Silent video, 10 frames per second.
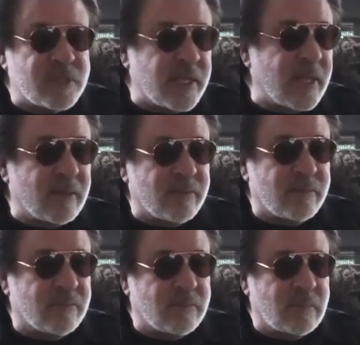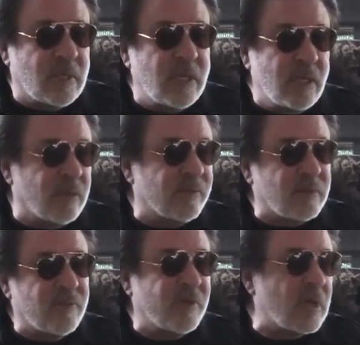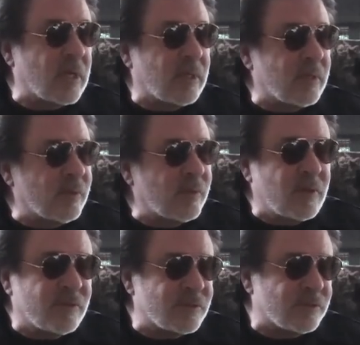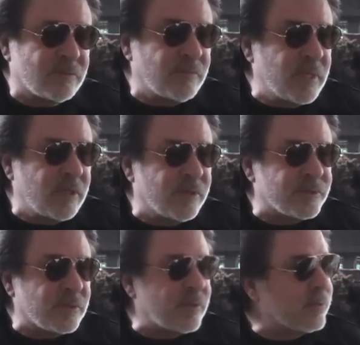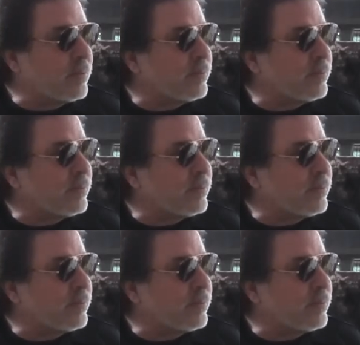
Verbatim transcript: like Indians living on it, and that was many years ago.